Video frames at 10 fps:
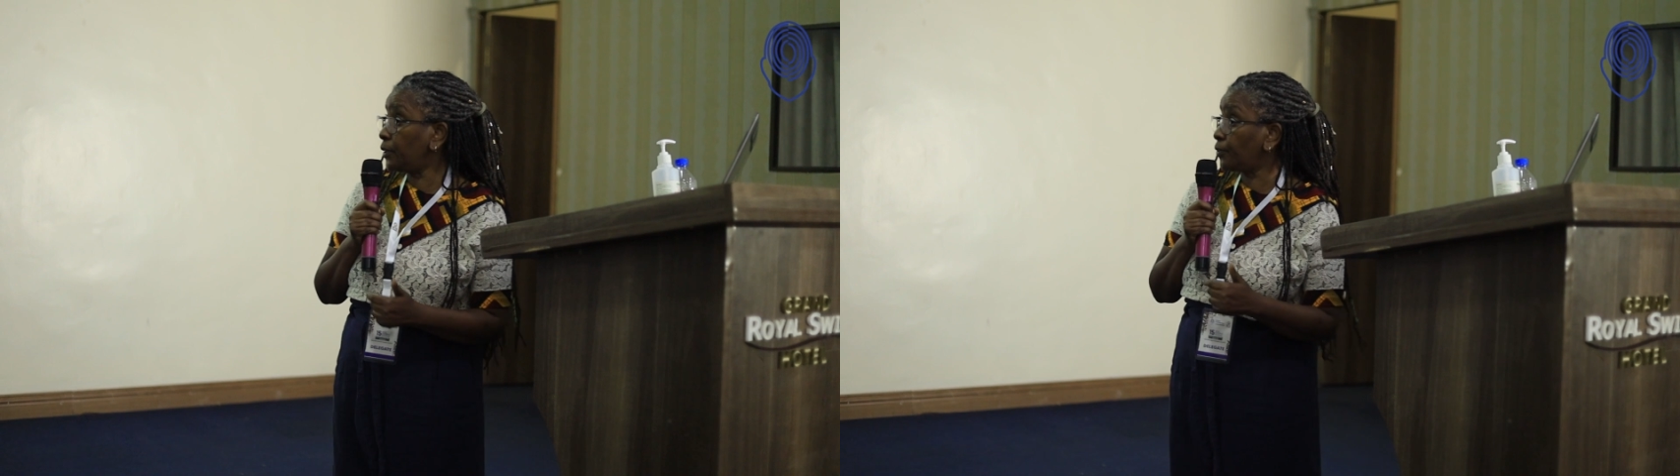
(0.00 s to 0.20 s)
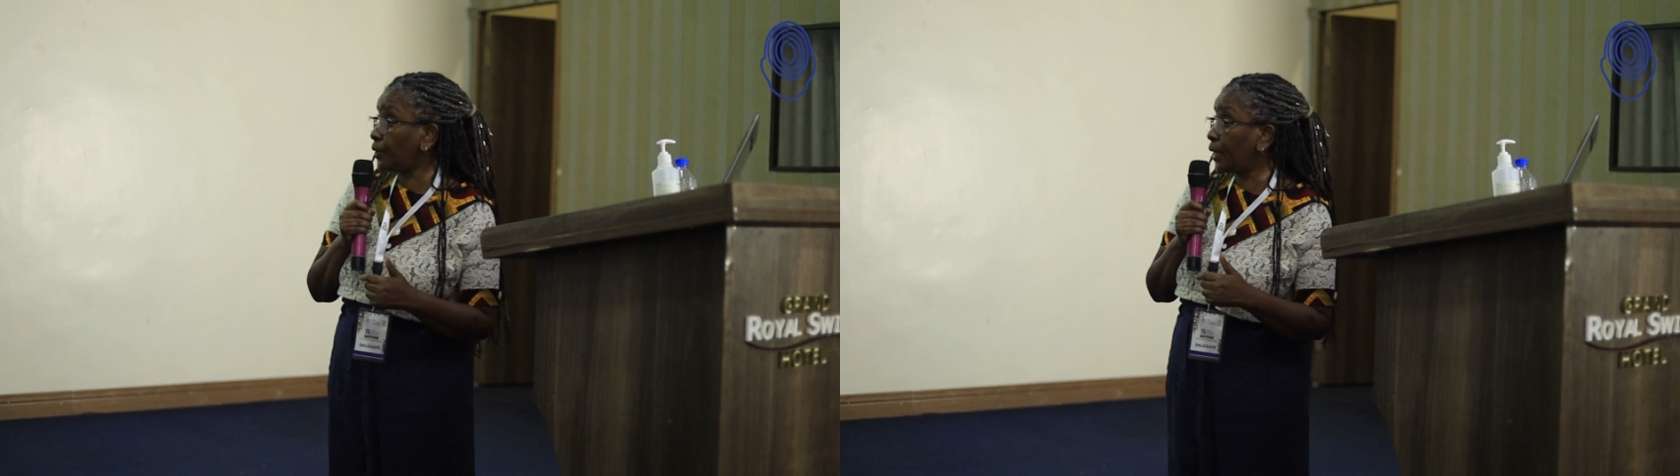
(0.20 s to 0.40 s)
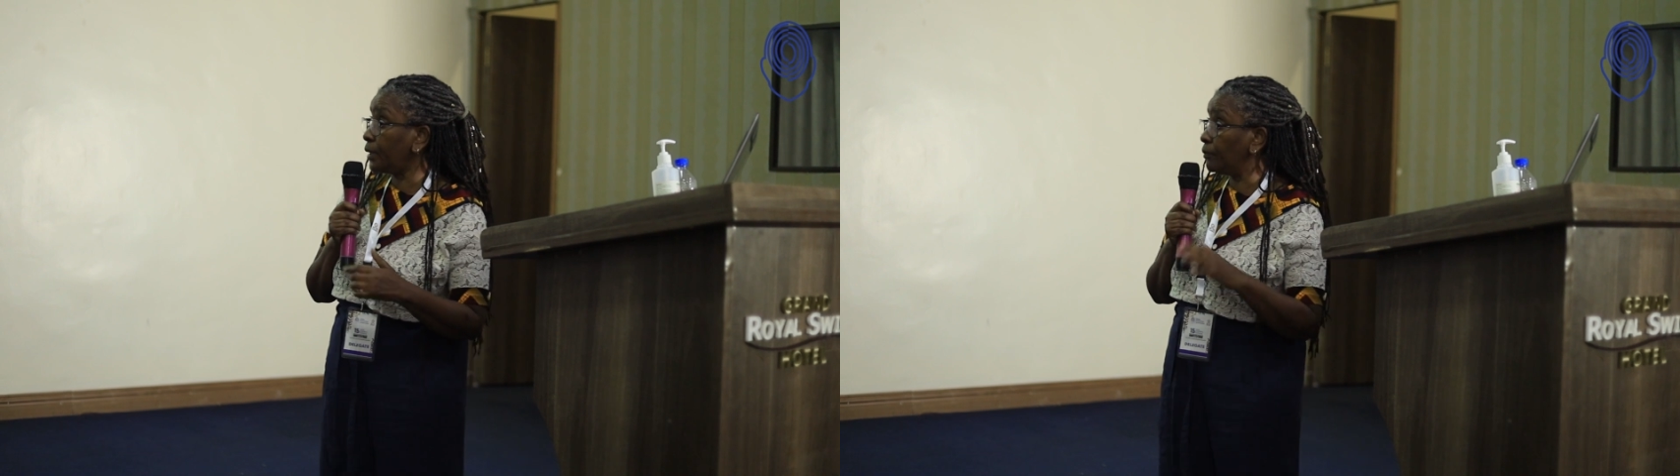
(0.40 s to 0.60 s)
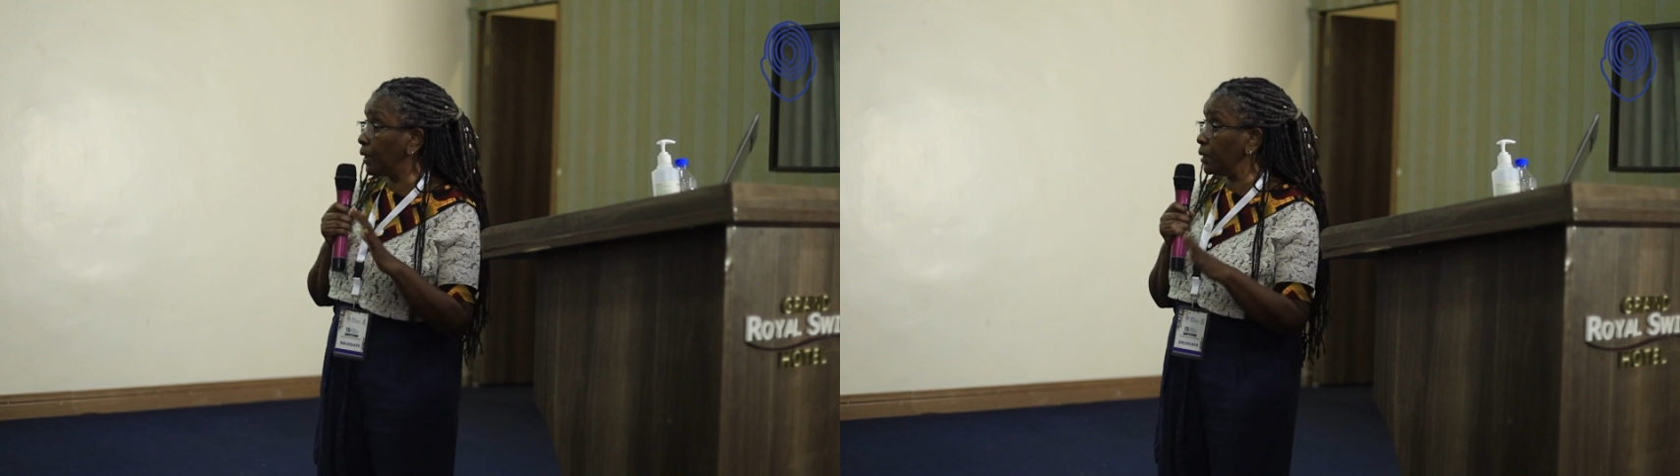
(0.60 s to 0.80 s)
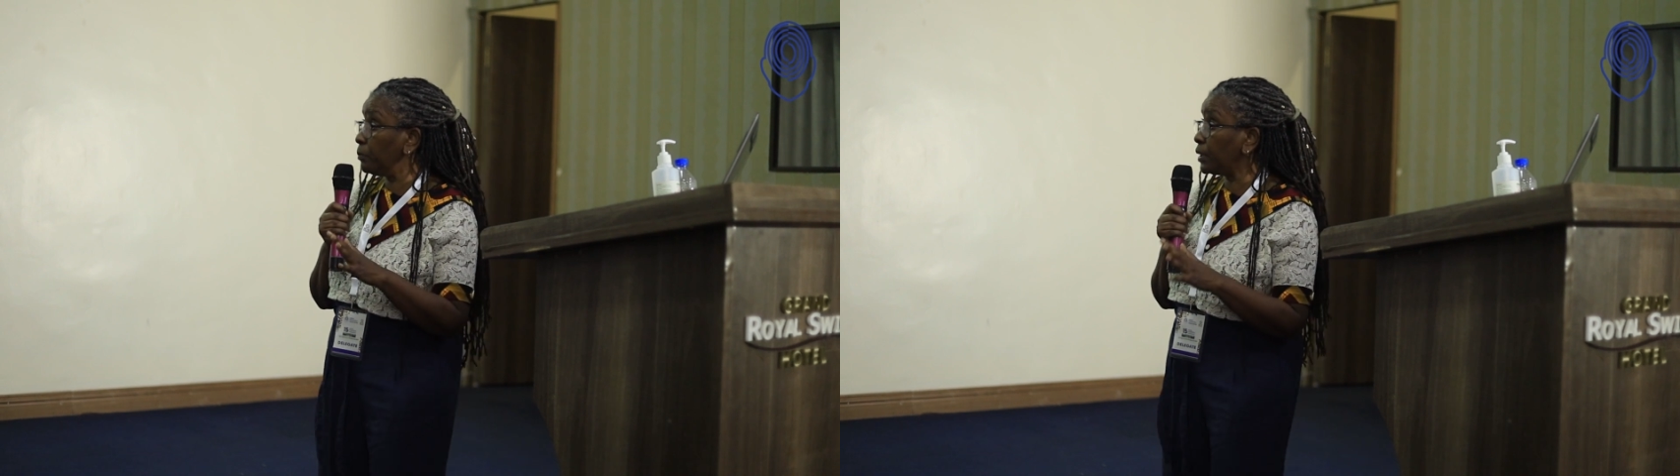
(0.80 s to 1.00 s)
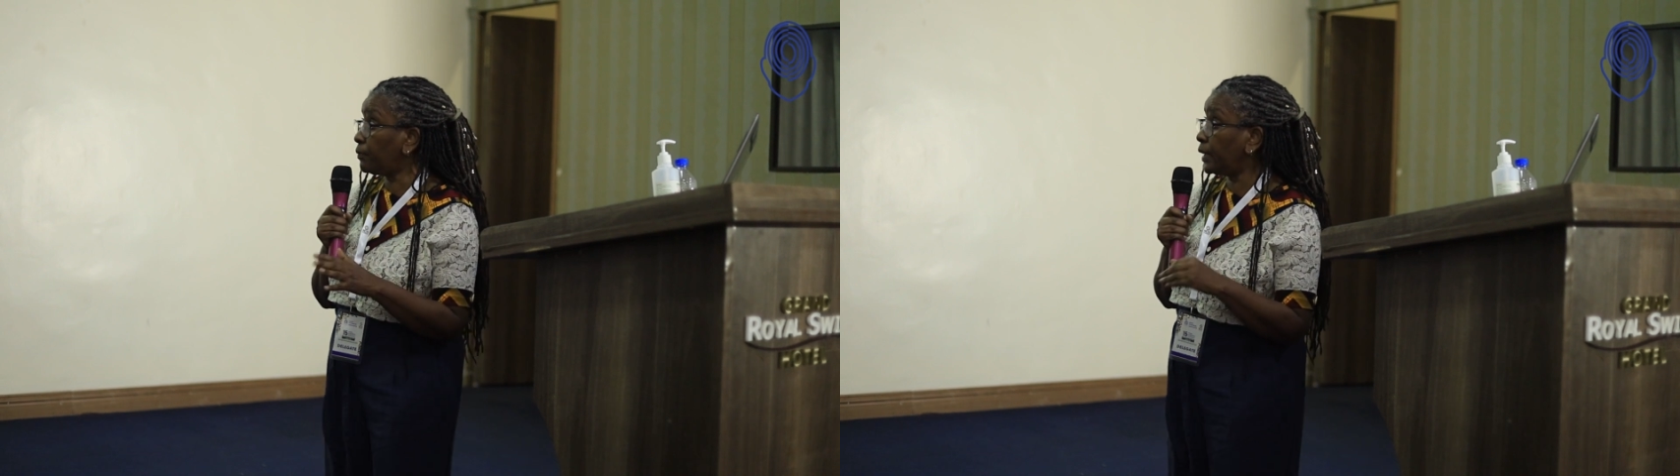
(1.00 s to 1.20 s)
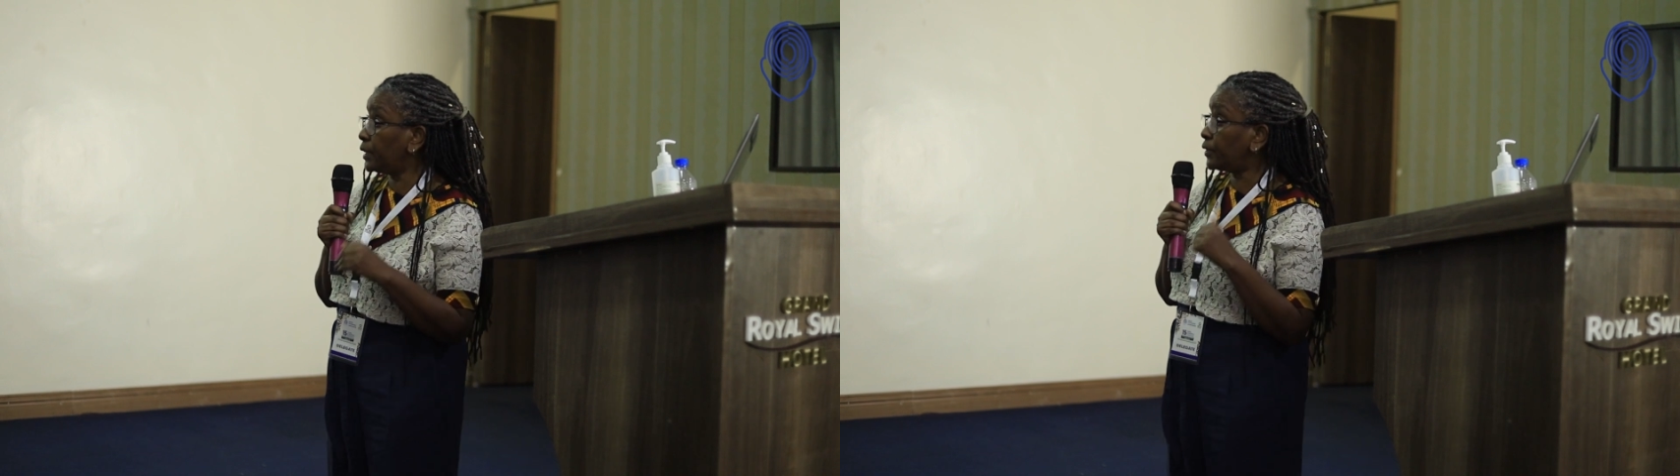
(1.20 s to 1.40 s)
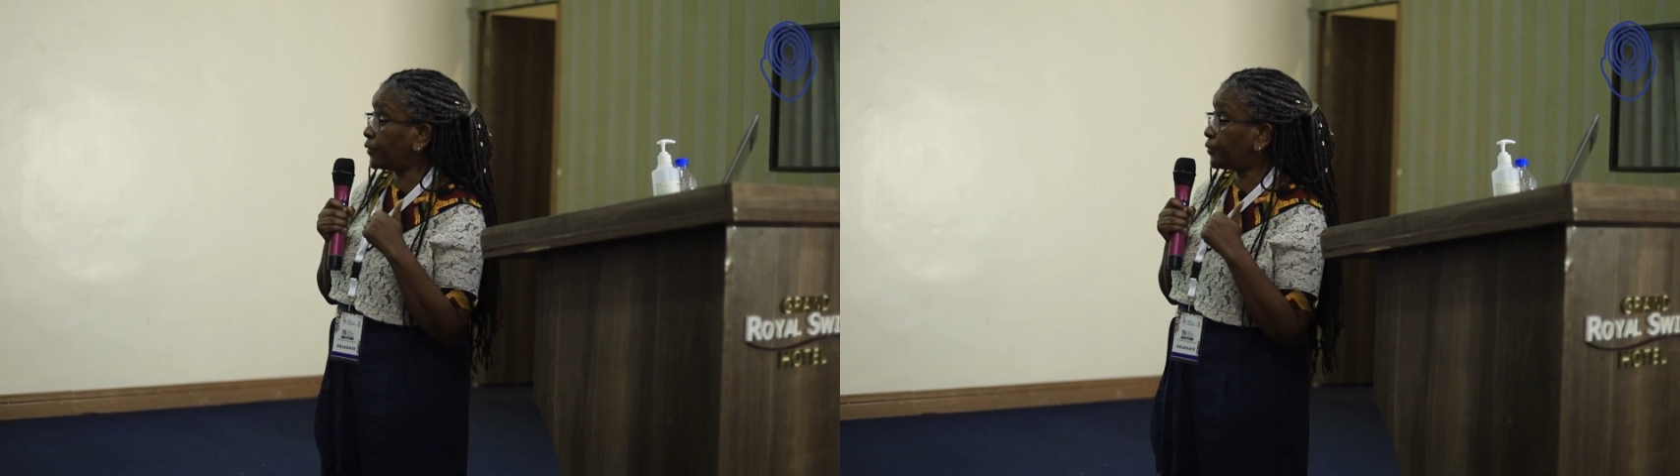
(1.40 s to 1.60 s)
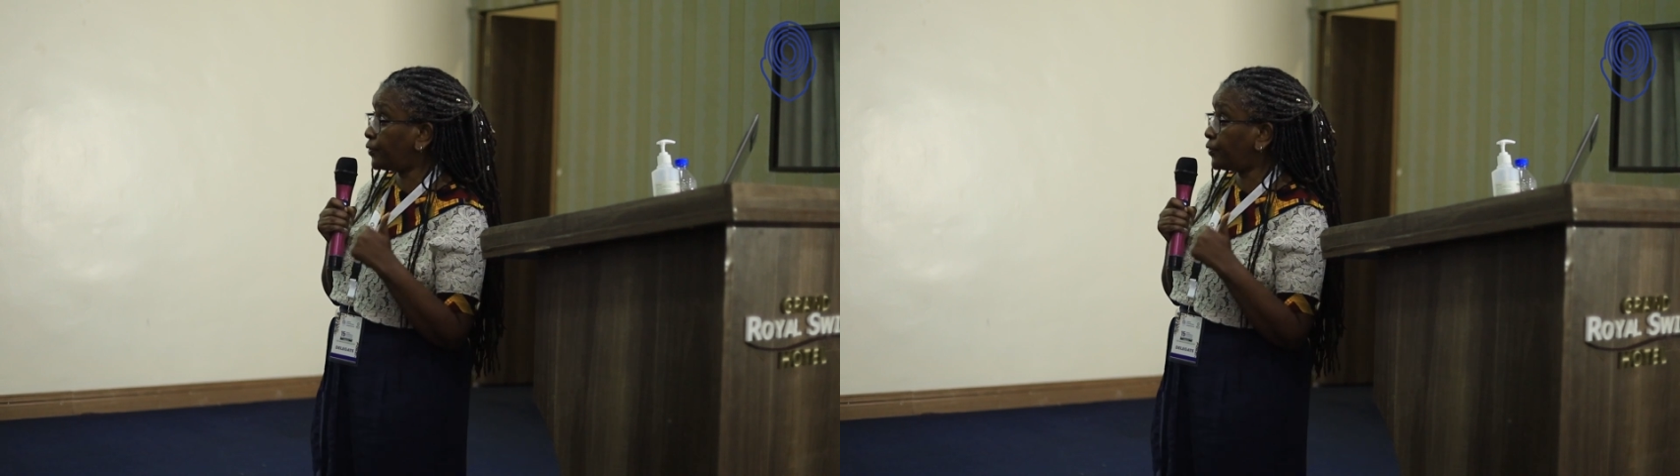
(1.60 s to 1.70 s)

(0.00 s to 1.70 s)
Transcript: design very quickly.